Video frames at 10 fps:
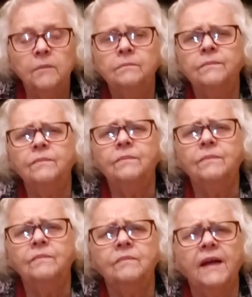
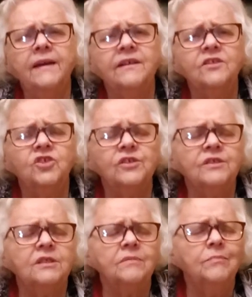Mmm, I can
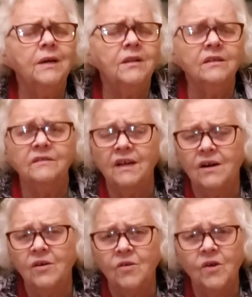just smell it
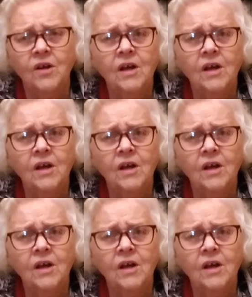now.